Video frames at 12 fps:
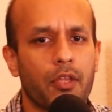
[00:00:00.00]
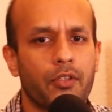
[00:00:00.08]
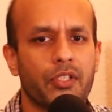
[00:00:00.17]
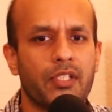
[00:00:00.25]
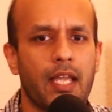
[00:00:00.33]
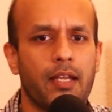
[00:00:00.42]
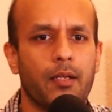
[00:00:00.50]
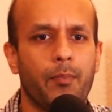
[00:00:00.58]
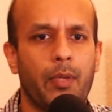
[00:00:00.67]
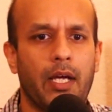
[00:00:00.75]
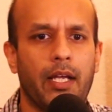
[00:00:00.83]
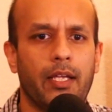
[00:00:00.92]
data
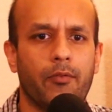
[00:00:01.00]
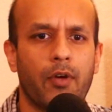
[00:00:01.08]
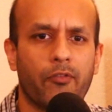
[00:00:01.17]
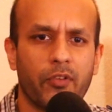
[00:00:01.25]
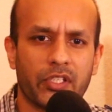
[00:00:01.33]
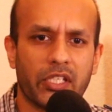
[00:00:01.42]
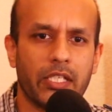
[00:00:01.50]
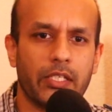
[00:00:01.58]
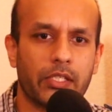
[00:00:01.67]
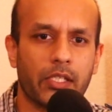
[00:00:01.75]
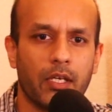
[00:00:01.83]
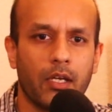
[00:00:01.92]
by reference
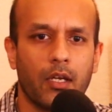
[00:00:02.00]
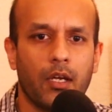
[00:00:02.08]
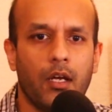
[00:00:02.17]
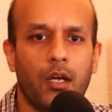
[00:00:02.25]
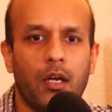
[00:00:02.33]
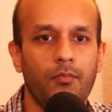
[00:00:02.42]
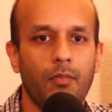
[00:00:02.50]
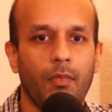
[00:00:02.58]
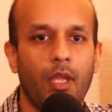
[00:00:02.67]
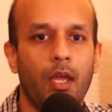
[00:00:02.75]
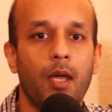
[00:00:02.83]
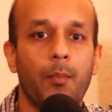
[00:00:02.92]
keys.
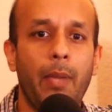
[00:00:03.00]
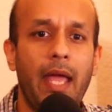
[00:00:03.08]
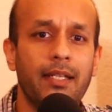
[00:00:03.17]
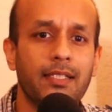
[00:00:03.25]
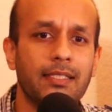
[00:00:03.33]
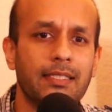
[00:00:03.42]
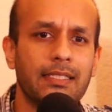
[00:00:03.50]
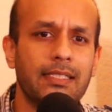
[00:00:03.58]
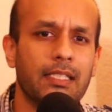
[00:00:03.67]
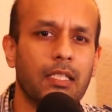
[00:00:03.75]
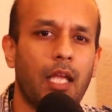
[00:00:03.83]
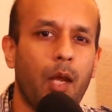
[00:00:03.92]
Pandas
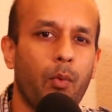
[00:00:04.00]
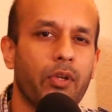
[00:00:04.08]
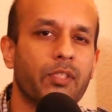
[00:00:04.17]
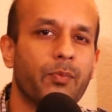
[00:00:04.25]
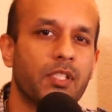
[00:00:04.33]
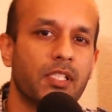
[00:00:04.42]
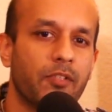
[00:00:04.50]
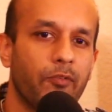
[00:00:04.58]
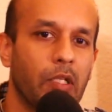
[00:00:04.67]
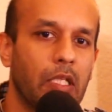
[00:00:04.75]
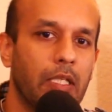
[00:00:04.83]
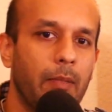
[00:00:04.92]
is a library
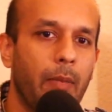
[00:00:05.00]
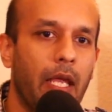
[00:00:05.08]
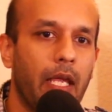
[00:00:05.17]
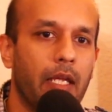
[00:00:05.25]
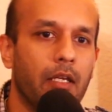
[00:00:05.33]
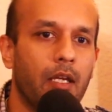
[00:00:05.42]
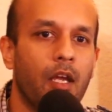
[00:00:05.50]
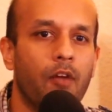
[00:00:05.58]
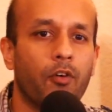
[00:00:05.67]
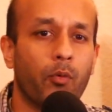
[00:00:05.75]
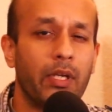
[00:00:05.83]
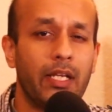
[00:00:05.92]
specifically made
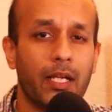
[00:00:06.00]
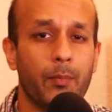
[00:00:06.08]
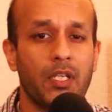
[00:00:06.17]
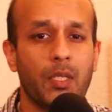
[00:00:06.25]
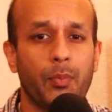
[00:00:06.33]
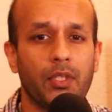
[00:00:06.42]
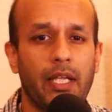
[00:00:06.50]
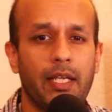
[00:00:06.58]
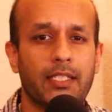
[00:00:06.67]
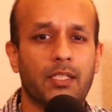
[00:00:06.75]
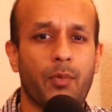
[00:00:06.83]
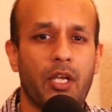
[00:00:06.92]
for reading and
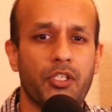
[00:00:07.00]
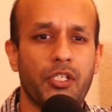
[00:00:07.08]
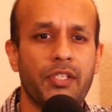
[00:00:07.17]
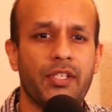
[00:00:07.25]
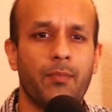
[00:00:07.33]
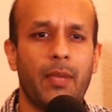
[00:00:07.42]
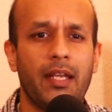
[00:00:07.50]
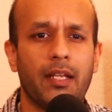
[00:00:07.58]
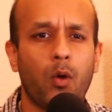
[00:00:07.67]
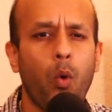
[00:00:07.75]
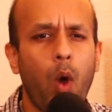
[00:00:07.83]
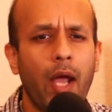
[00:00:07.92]
manipulating spreadsheets and made
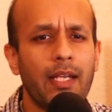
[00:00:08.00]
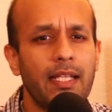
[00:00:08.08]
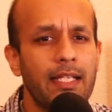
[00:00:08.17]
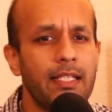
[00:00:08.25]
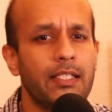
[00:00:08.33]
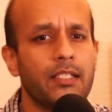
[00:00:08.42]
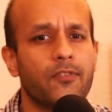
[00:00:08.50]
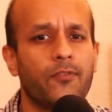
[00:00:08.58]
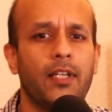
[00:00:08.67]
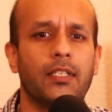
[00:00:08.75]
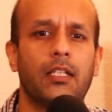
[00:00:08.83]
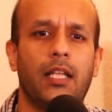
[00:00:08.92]
it quite easy to
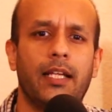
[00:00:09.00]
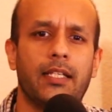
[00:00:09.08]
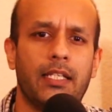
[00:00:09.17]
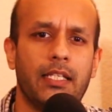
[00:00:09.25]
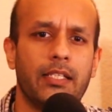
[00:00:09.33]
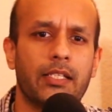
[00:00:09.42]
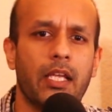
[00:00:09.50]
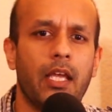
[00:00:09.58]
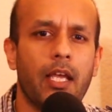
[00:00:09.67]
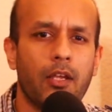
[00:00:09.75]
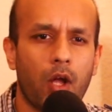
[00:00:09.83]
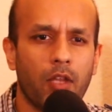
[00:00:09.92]
find the client keys
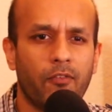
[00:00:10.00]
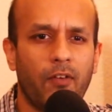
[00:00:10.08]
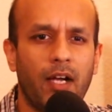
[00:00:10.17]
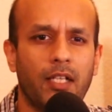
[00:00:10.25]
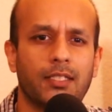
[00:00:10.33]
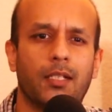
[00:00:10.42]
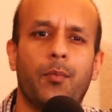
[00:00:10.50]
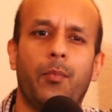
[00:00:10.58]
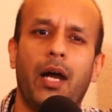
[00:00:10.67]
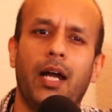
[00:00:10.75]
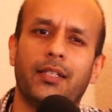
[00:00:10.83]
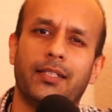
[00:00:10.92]
in all the files and
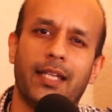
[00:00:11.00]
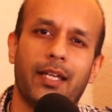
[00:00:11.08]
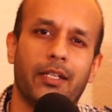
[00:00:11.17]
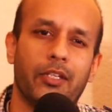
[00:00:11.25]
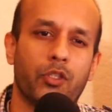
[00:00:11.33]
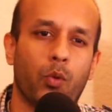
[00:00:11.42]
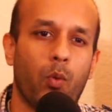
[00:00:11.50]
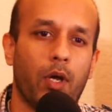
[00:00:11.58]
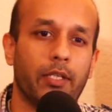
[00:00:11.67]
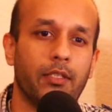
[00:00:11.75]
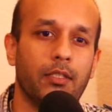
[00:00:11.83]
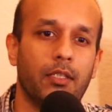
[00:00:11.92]
compile the data into
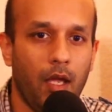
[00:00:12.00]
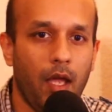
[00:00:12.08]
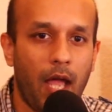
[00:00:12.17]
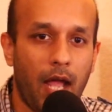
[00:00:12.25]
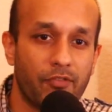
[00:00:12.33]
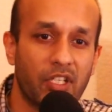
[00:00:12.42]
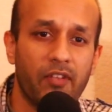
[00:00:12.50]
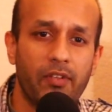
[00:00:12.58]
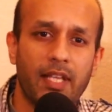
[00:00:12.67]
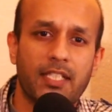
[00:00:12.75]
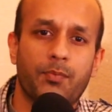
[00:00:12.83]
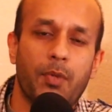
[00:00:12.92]
one. After giving
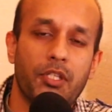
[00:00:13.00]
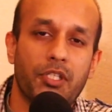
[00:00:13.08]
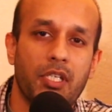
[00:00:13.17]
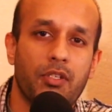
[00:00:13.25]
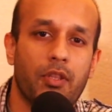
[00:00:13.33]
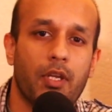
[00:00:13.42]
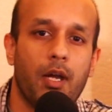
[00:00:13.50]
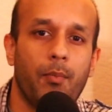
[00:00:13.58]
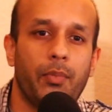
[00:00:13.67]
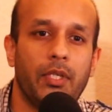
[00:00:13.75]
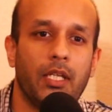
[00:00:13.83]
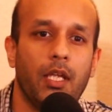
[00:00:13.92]
that spreadsheet to the
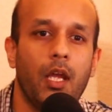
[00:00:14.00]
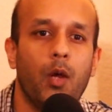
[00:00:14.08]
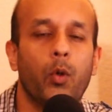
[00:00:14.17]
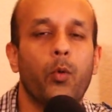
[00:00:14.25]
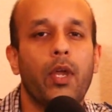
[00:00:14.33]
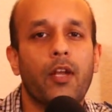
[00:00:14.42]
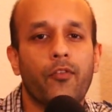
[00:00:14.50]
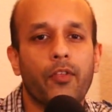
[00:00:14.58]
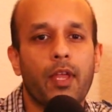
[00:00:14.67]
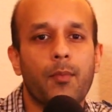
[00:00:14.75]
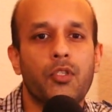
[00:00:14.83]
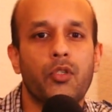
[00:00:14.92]
company, we waited for
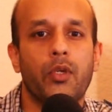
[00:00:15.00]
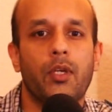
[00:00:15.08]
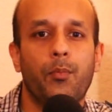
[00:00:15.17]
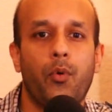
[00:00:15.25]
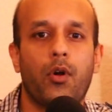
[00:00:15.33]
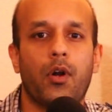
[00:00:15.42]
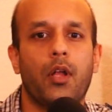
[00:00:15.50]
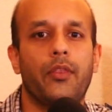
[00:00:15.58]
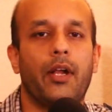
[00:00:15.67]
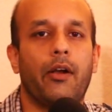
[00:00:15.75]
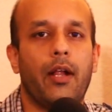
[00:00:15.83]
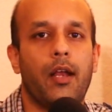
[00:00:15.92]
them to import on
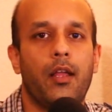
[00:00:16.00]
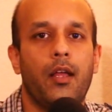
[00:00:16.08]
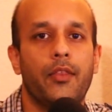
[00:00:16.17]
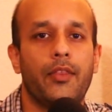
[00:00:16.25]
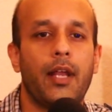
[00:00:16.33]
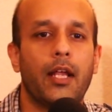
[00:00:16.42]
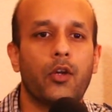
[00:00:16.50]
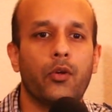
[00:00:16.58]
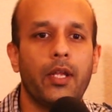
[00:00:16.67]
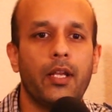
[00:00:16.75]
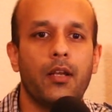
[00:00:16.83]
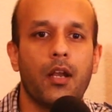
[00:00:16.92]
their end. Then I
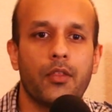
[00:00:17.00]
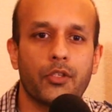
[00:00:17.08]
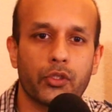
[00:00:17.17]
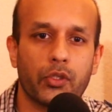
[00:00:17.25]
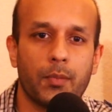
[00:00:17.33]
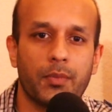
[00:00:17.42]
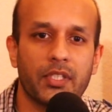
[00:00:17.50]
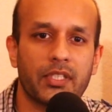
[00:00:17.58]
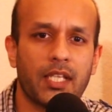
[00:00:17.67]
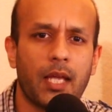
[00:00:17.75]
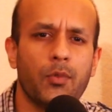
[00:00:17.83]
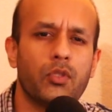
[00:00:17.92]
created another script, this
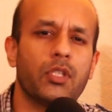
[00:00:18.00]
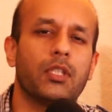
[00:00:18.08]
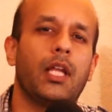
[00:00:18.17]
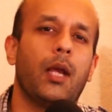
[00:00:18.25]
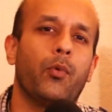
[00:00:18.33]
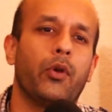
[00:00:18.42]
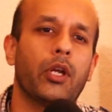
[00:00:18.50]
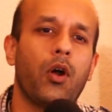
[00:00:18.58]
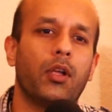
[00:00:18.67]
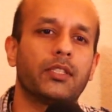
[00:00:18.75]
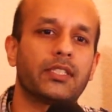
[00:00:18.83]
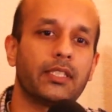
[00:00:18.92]
time using a library
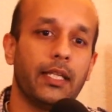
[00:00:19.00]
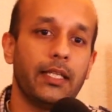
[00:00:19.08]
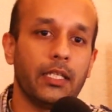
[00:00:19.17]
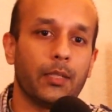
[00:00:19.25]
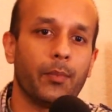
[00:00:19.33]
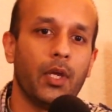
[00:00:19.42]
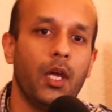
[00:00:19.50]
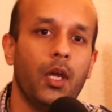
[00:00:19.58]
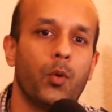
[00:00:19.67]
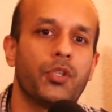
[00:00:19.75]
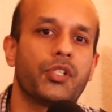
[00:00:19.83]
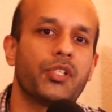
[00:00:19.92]
called Selenium,
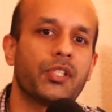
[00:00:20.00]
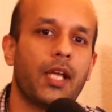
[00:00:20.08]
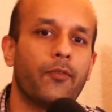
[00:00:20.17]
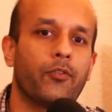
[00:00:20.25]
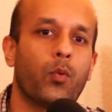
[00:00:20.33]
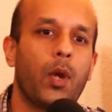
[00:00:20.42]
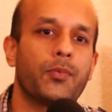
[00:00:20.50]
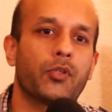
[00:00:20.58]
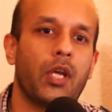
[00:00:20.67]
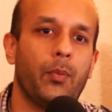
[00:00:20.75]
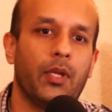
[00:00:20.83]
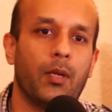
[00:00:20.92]
which is designed for web
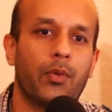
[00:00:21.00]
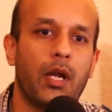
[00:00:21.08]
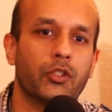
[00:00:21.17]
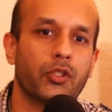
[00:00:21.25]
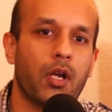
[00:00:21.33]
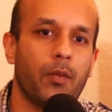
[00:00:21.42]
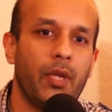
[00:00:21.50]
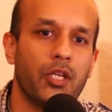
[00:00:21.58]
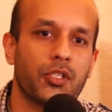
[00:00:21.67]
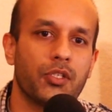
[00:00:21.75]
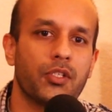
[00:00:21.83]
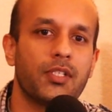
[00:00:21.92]
scraping and browser
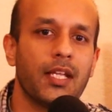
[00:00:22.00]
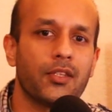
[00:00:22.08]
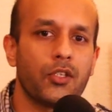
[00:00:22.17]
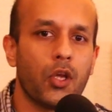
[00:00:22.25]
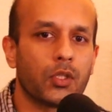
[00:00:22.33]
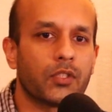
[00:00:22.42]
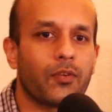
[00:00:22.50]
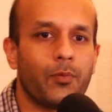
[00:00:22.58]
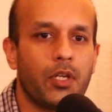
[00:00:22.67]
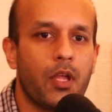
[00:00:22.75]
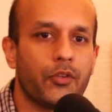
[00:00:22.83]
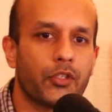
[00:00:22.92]
automation, to take the notes from
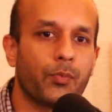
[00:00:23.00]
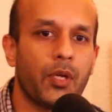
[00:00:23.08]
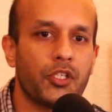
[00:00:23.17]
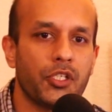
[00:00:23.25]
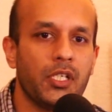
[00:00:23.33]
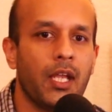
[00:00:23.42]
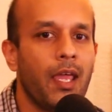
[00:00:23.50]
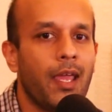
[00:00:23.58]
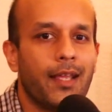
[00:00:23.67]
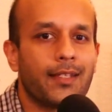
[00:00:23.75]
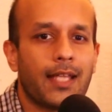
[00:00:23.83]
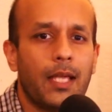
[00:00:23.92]
another spreadsheet
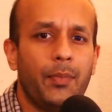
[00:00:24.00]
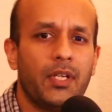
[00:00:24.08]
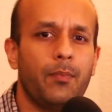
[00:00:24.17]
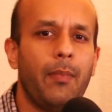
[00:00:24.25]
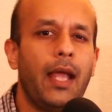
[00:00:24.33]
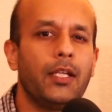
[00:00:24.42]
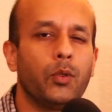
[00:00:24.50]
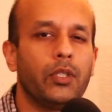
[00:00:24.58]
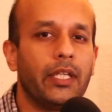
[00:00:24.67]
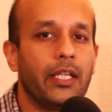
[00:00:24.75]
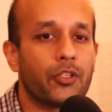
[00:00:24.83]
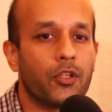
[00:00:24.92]
and type it in
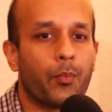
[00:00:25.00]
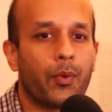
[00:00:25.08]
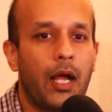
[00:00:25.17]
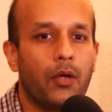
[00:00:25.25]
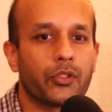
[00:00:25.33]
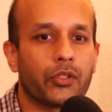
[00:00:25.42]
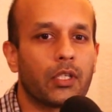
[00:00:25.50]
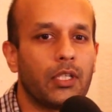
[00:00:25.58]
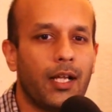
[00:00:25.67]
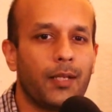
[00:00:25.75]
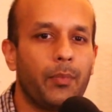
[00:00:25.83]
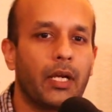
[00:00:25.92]
manually into the browser
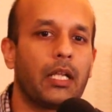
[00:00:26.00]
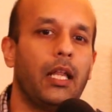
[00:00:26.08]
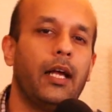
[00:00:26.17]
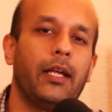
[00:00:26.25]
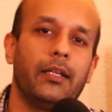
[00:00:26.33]
client by client.